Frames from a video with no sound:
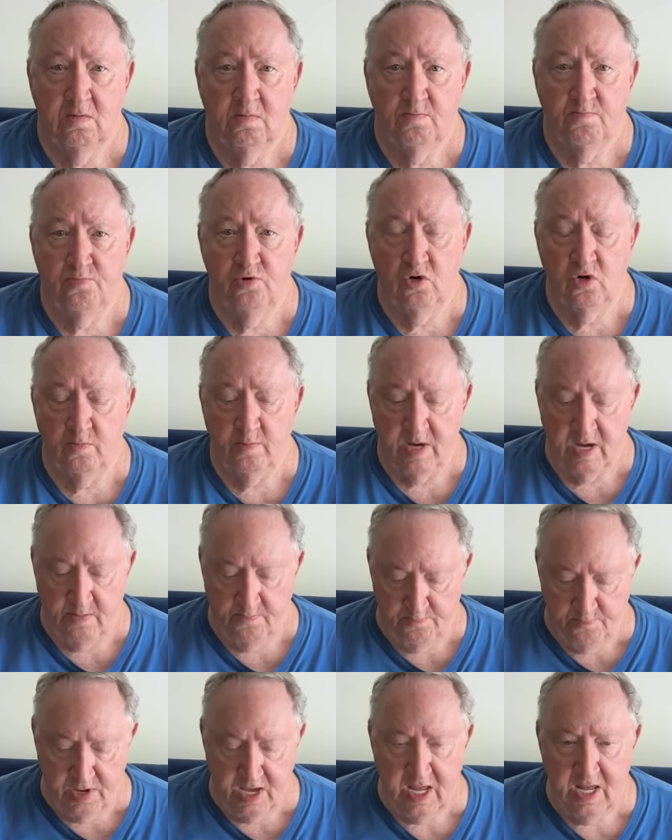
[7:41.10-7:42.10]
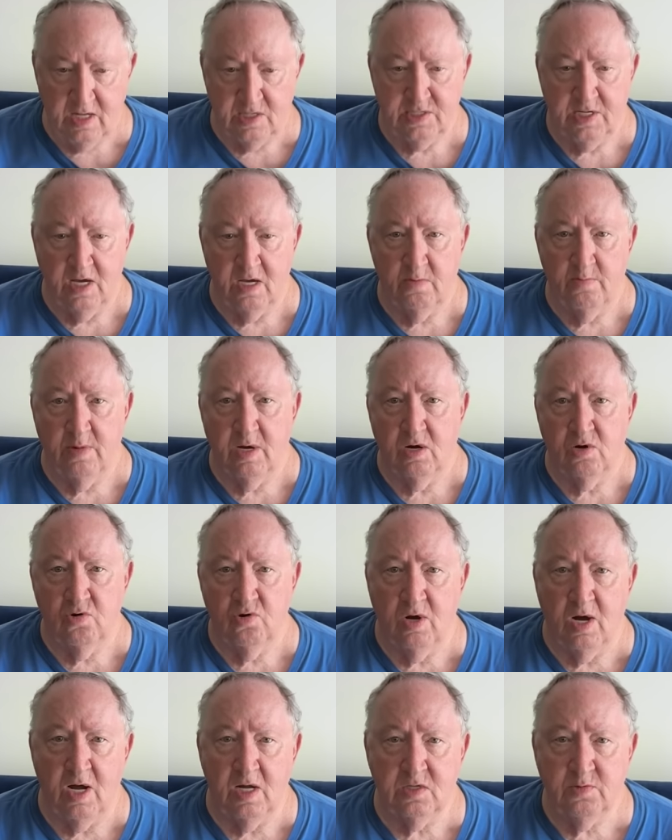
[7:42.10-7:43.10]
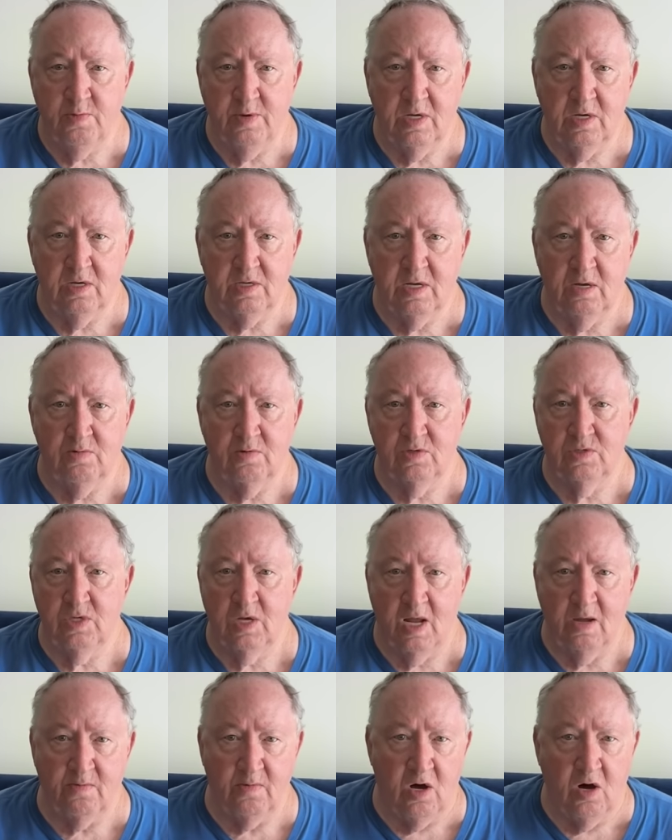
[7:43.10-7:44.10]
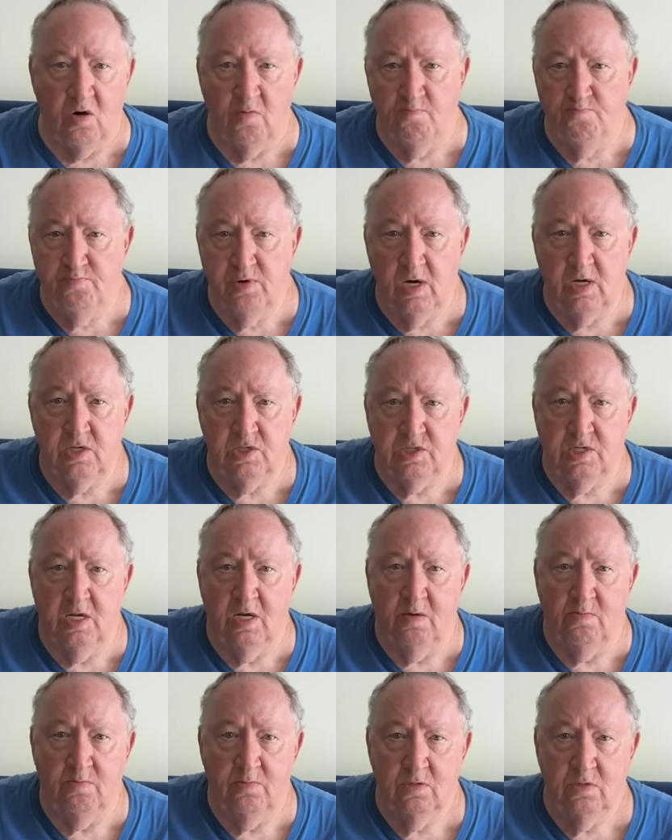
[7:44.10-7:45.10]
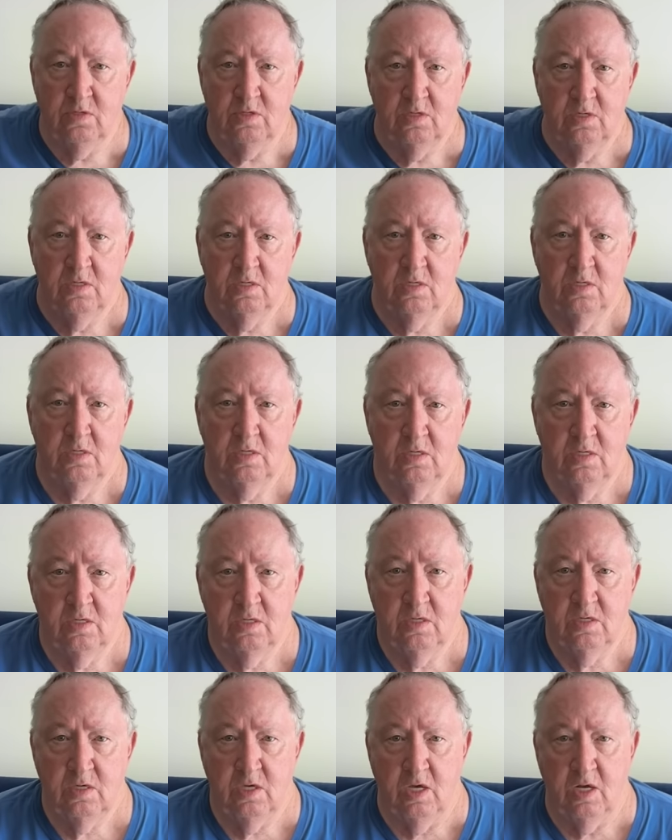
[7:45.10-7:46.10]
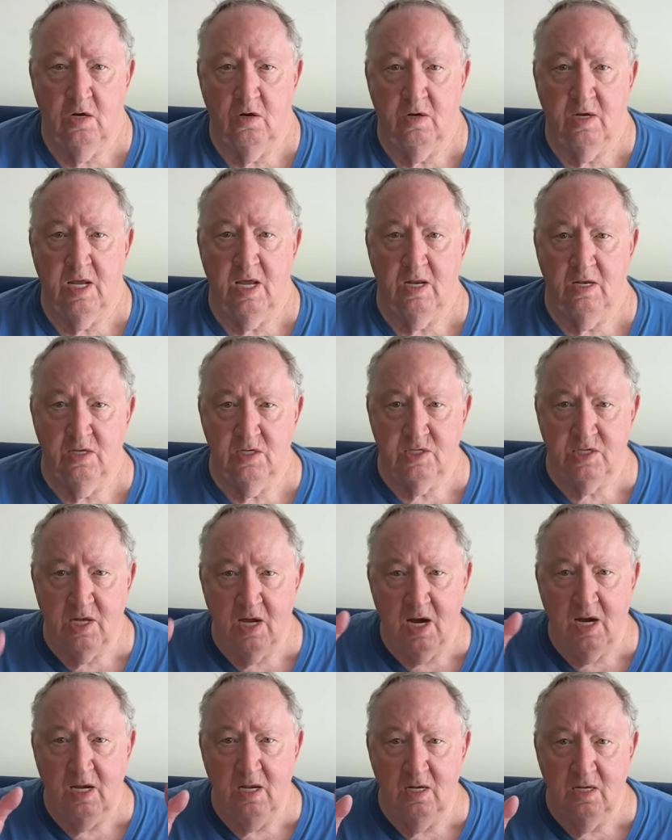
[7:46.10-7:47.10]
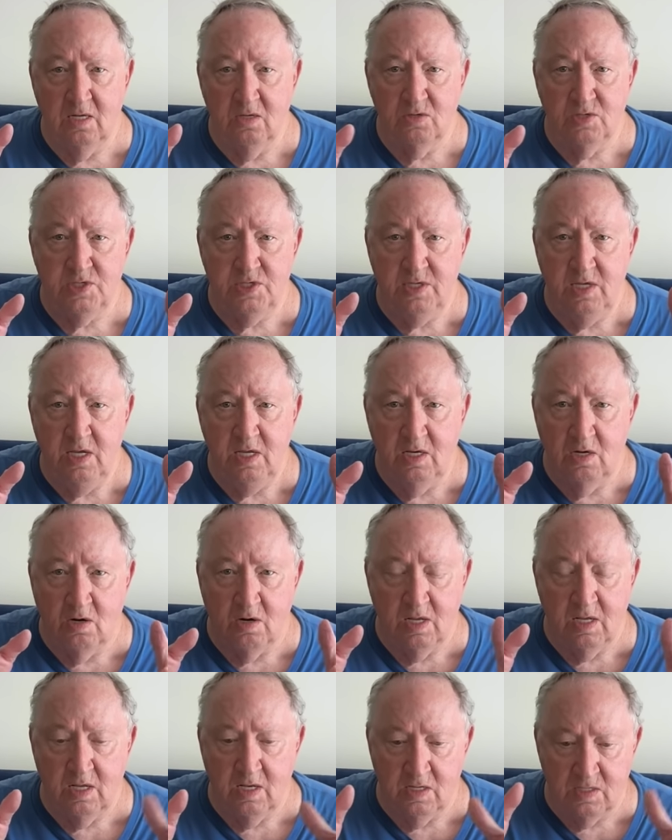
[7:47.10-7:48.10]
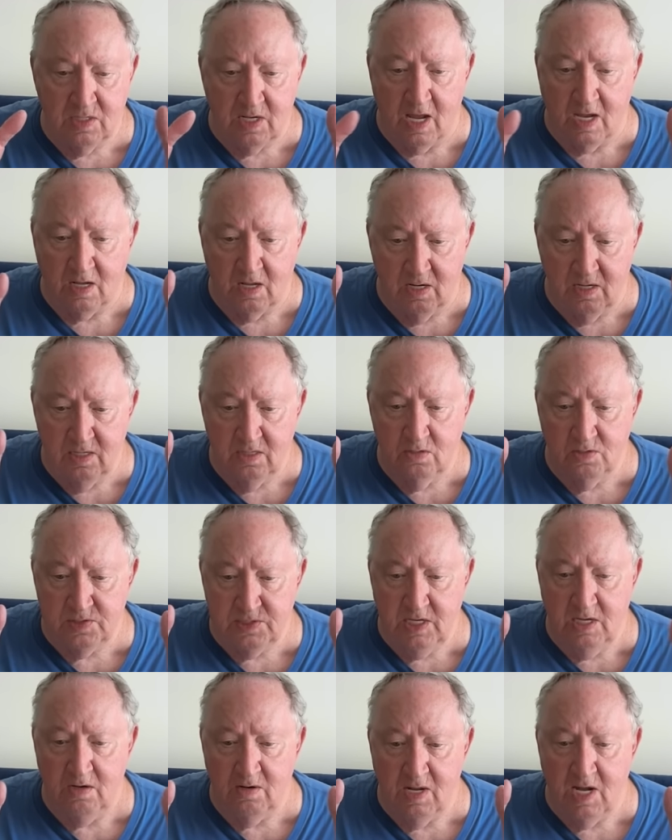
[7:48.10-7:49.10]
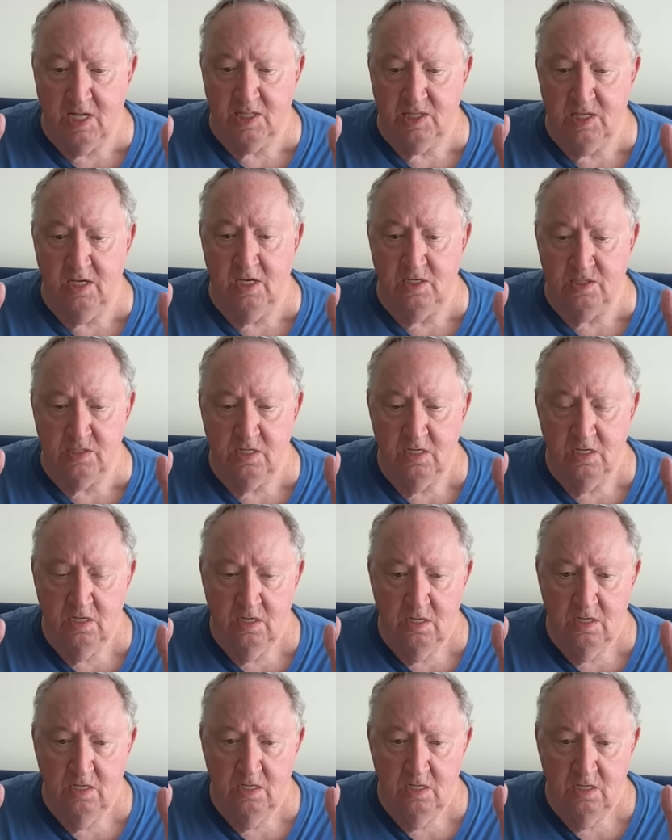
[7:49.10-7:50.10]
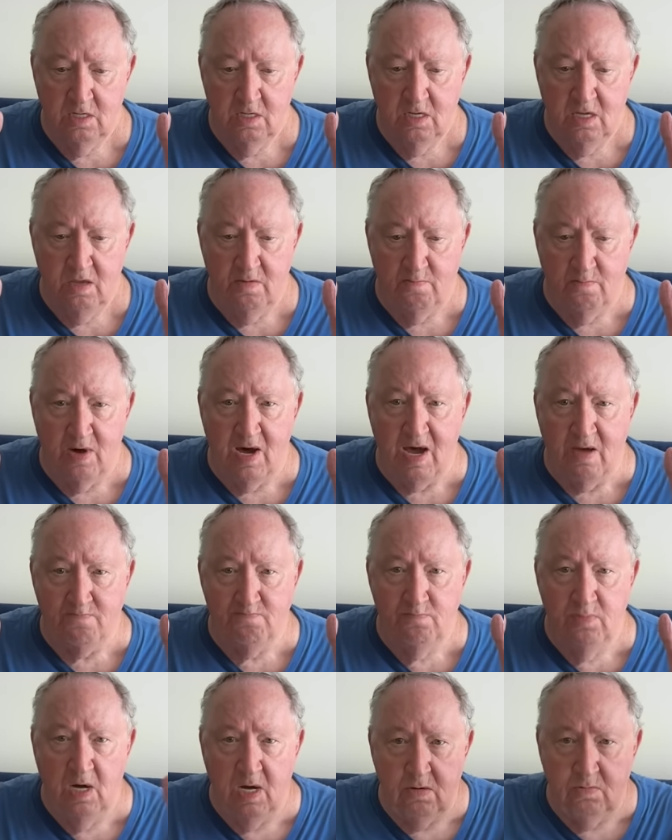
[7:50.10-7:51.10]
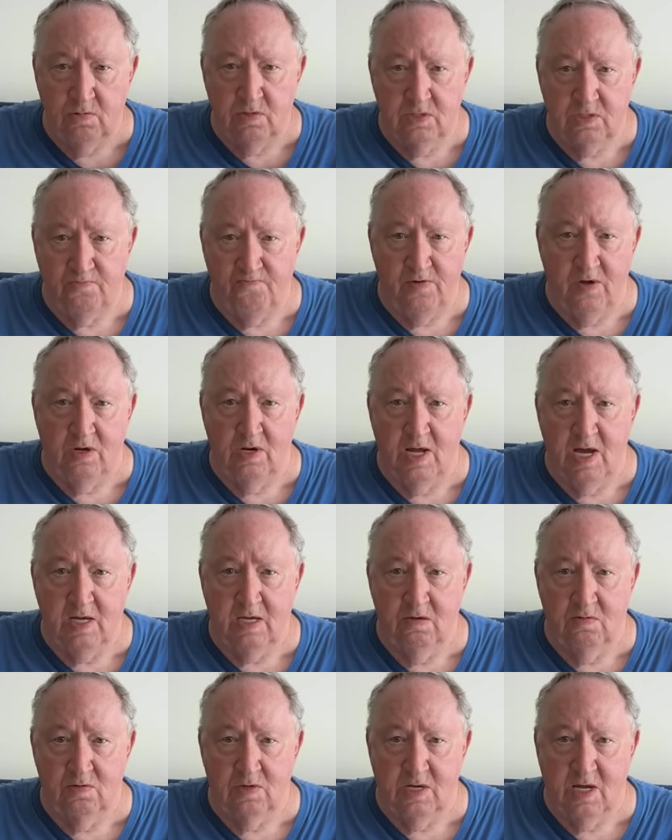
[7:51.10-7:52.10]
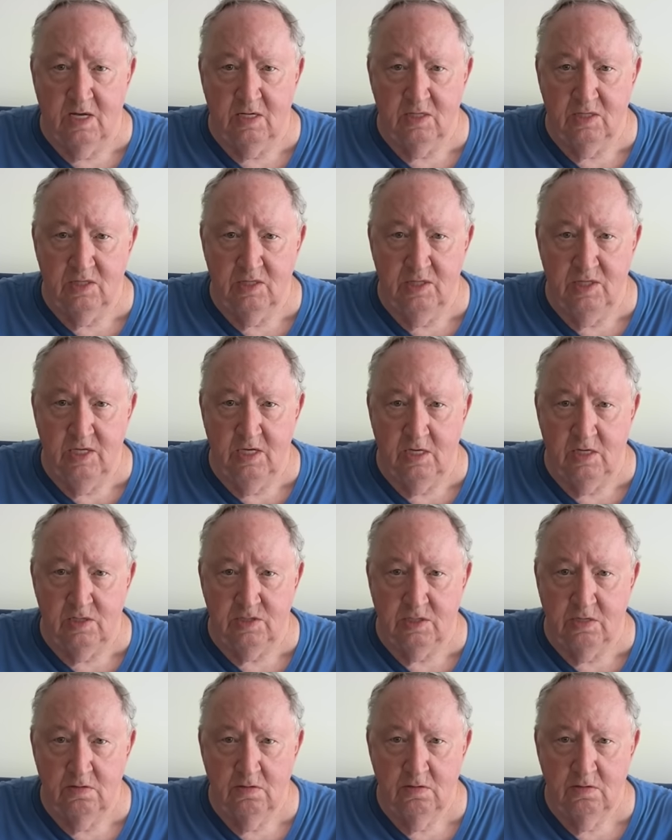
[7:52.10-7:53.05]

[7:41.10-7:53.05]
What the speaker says: pull my pants out of my crotch because they were like all bunched up, you know, and it had this tiny little seat on it. It's like a little seat like this, and my butt felt like it was like this.